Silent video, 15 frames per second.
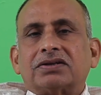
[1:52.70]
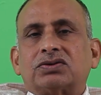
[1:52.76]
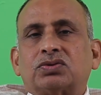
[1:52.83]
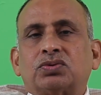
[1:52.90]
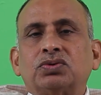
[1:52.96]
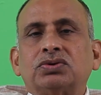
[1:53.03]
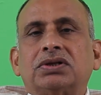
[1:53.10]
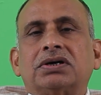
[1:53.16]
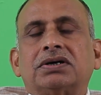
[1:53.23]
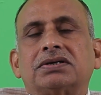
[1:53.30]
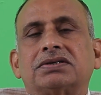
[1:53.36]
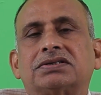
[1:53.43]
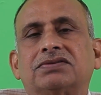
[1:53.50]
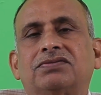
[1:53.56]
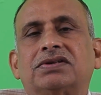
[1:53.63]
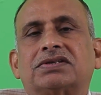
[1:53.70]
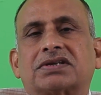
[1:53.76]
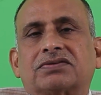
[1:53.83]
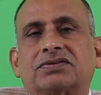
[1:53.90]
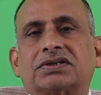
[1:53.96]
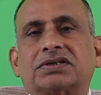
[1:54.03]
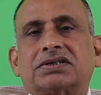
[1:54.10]
through the civil
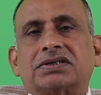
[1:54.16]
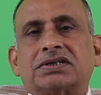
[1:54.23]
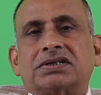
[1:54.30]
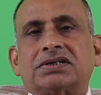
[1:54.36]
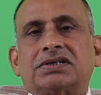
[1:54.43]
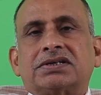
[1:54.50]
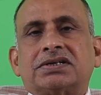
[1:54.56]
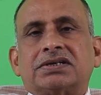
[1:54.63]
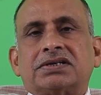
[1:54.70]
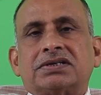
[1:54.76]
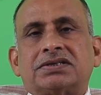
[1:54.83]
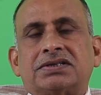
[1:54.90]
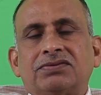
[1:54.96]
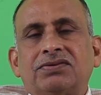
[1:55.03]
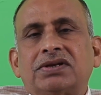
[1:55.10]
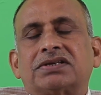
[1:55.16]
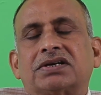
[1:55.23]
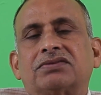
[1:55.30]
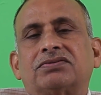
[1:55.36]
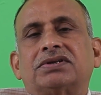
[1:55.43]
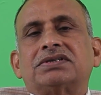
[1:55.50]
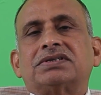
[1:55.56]
servant. Civil
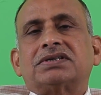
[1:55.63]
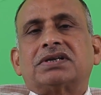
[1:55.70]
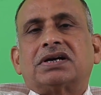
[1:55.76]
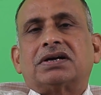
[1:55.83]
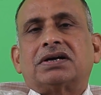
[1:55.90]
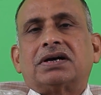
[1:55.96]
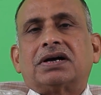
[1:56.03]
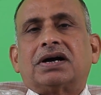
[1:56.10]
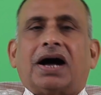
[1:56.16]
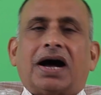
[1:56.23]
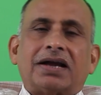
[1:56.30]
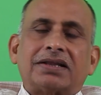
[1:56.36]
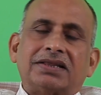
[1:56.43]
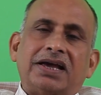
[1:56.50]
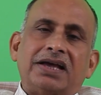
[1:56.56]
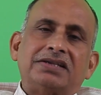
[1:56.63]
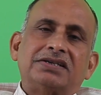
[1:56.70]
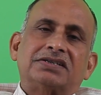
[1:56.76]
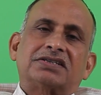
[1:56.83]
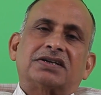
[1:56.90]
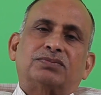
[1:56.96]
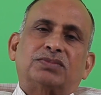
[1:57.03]
servants are the
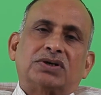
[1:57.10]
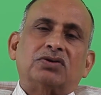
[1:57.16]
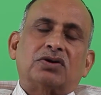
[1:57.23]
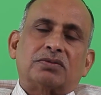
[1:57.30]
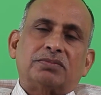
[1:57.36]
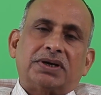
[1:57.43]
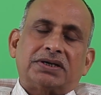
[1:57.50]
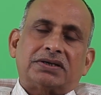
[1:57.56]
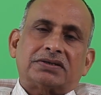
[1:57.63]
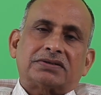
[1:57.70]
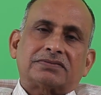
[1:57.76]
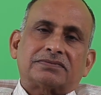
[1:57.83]
agents of the government